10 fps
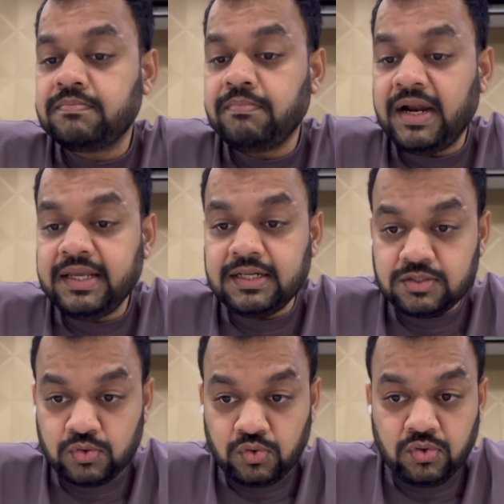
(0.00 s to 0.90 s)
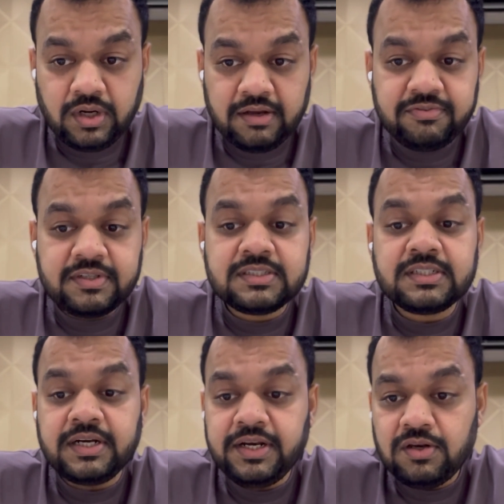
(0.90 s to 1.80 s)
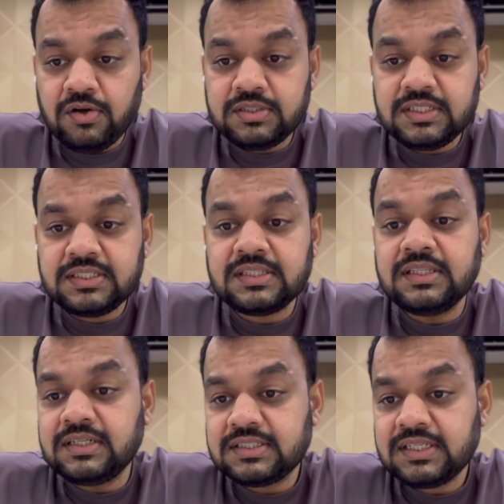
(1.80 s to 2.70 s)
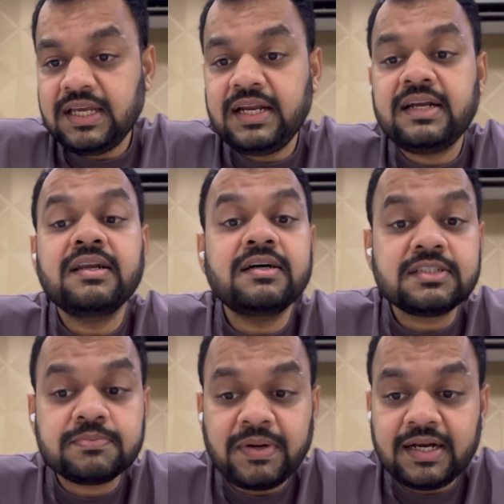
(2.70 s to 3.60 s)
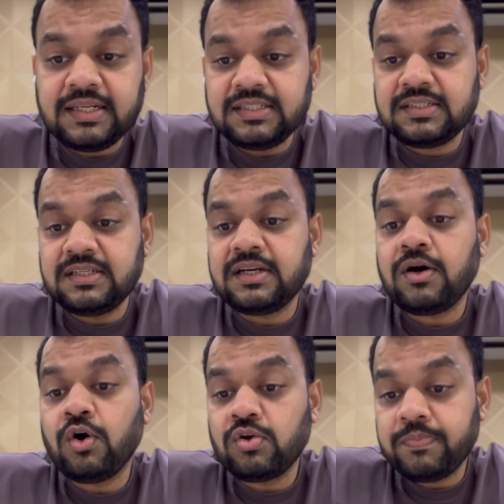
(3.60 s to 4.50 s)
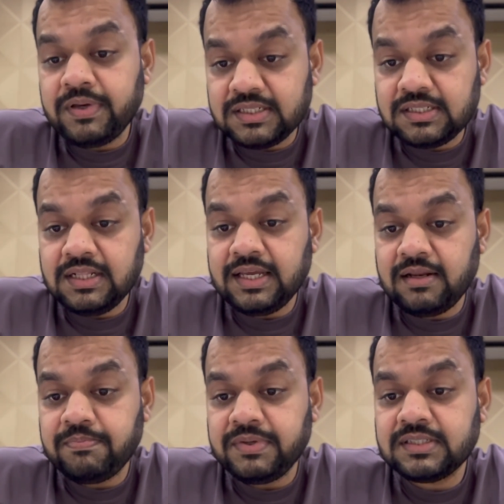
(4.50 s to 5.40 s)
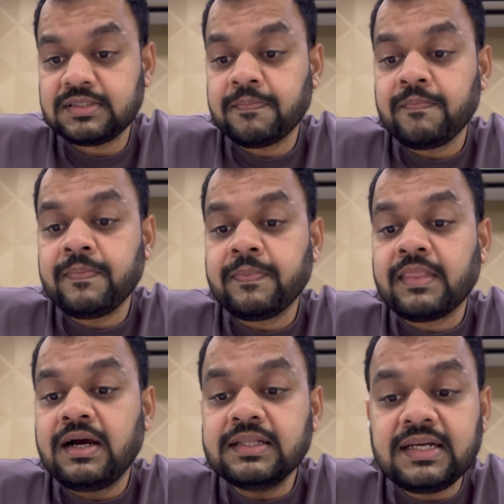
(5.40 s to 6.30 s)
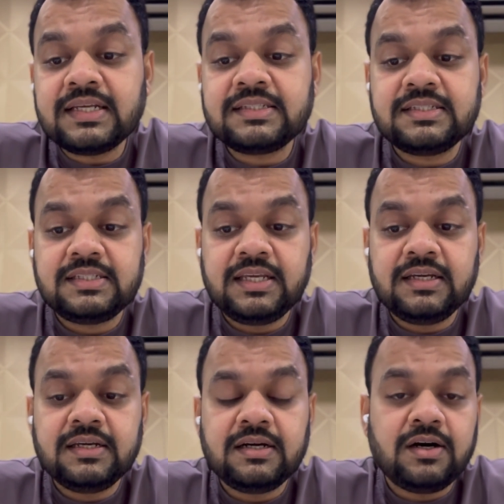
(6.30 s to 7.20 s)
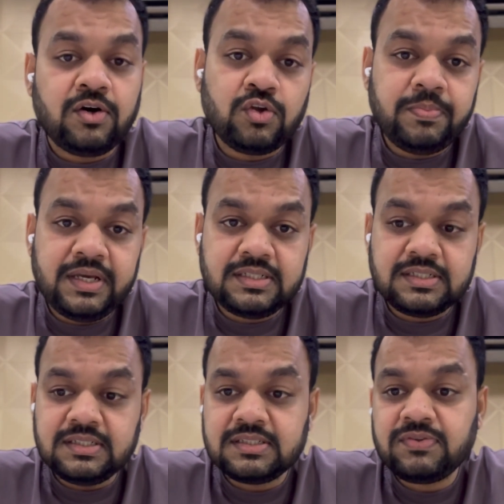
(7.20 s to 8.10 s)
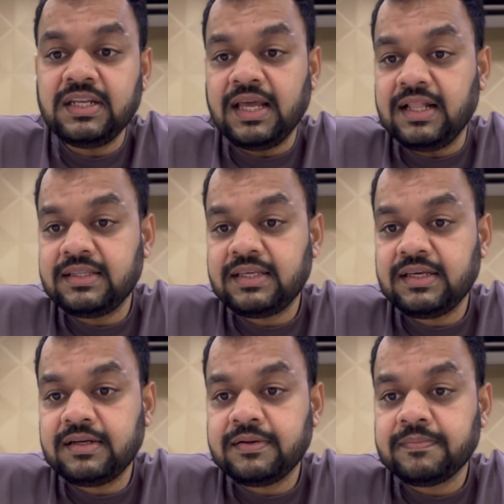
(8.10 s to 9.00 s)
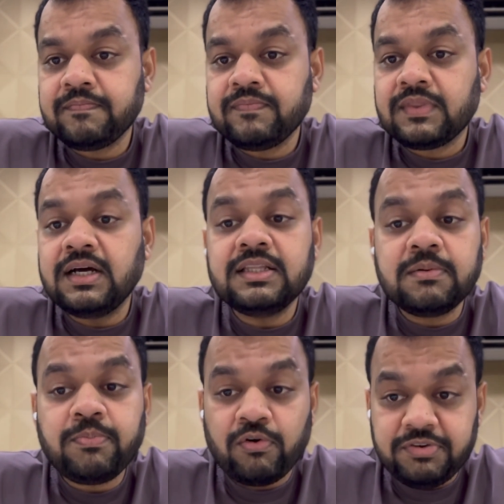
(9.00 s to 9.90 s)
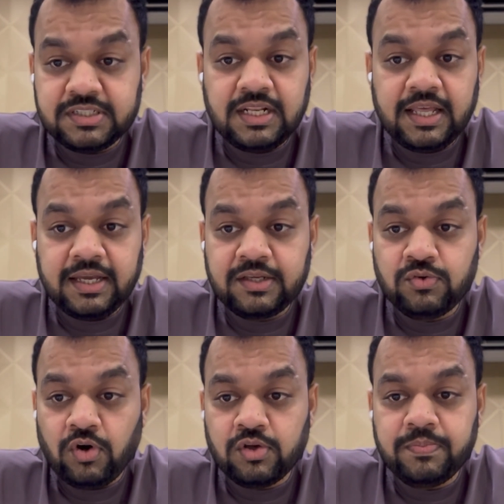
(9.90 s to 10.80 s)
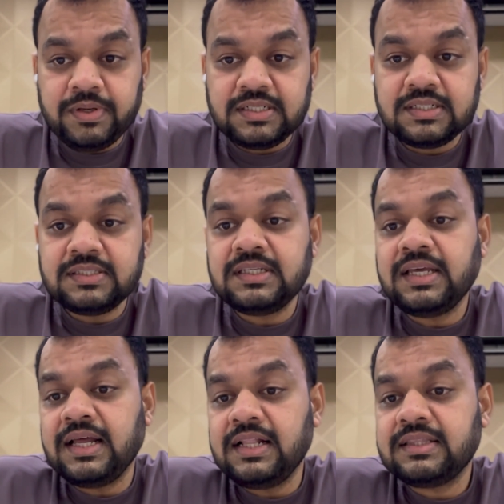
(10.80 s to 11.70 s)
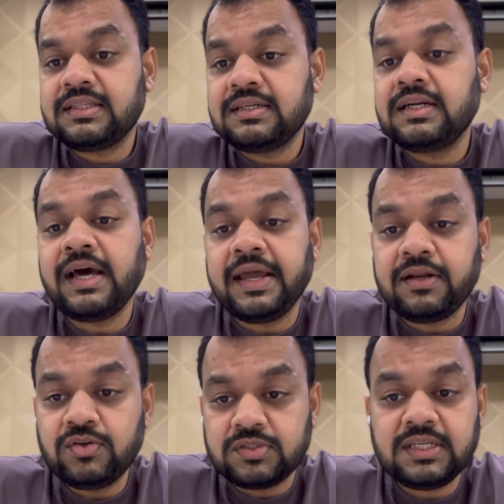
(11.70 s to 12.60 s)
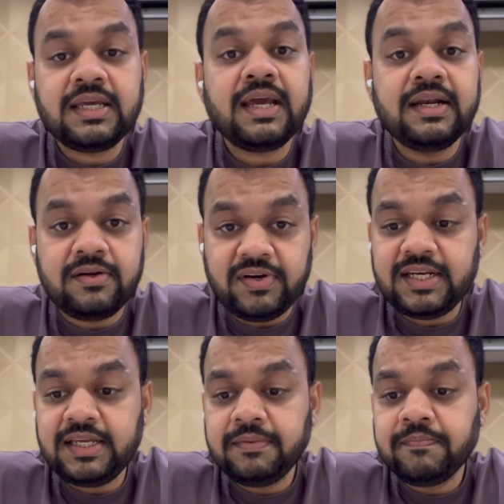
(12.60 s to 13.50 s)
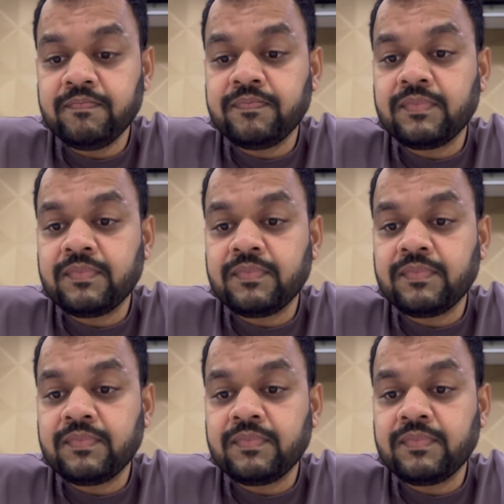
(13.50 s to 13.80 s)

medical sonographers, radiologists, nurse aide, nurse practitioner, occupational therapist, other assisting occupations in healthcare, other professional occupations in health, diagnostic and treating,